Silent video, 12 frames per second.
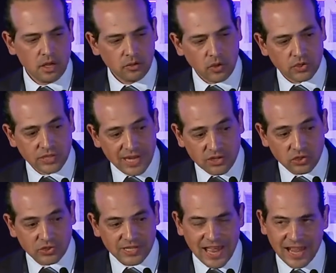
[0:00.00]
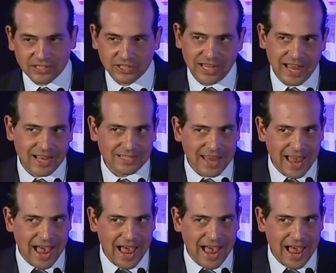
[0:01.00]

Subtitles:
Los Angeles actually has